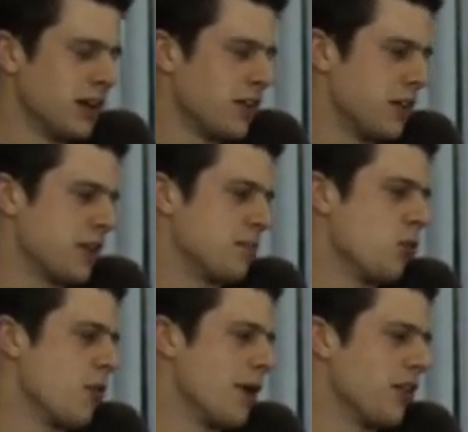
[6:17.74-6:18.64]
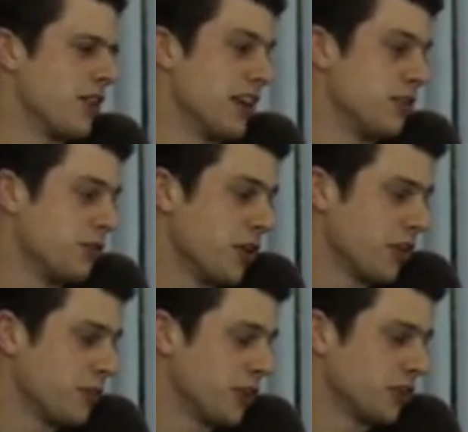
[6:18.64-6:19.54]
They think more about the end
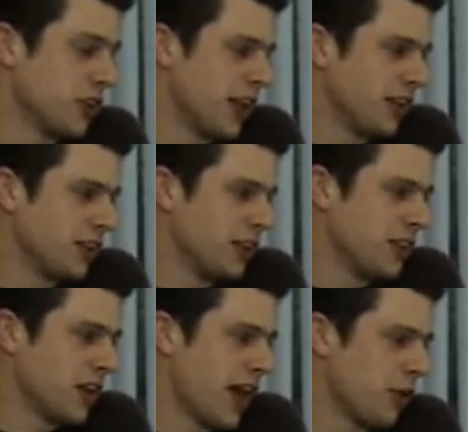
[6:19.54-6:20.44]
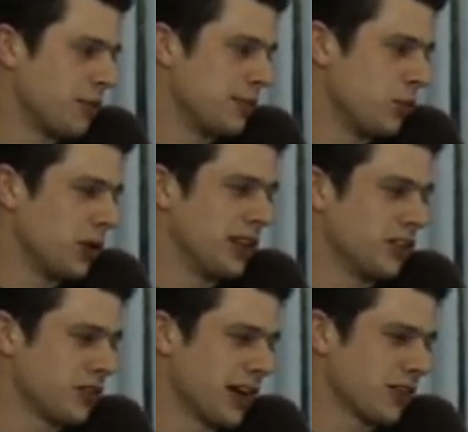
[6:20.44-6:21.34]
functionality than how people will
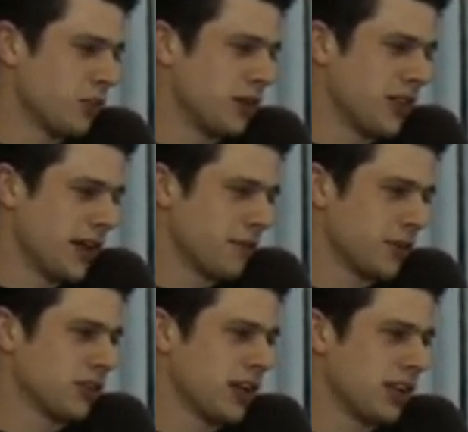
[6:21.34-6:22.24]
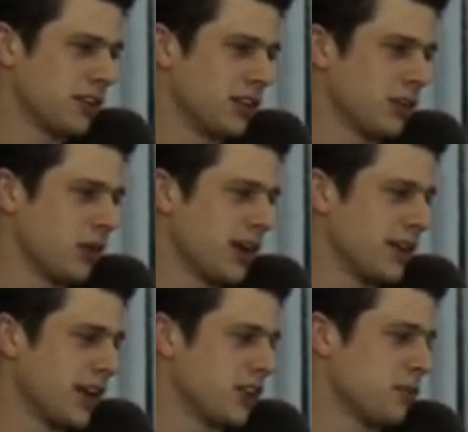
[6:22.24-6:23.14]
interact with that functionality in a
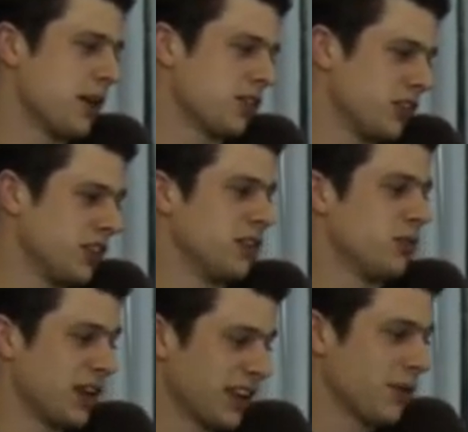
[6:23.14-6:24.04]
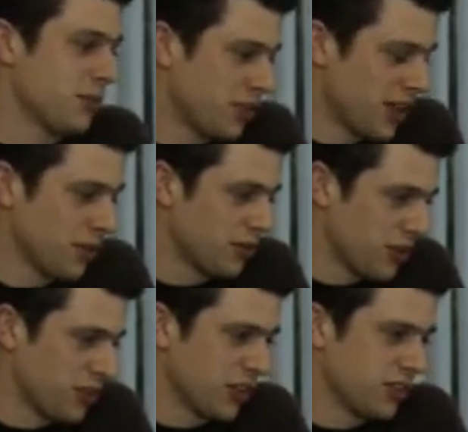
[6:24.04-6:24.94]
way, and especially when it comes to how
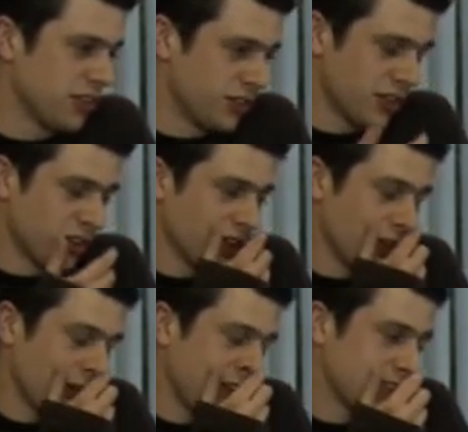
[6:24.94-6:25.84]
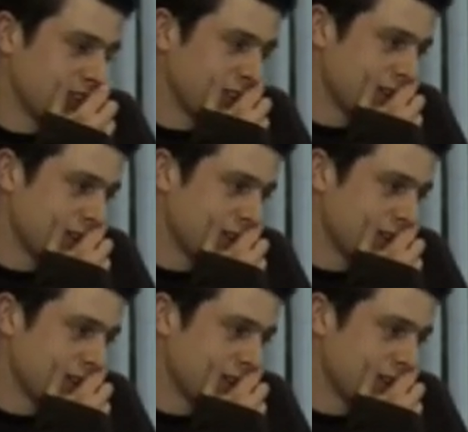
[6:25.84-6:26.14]
search engines are going to look at it.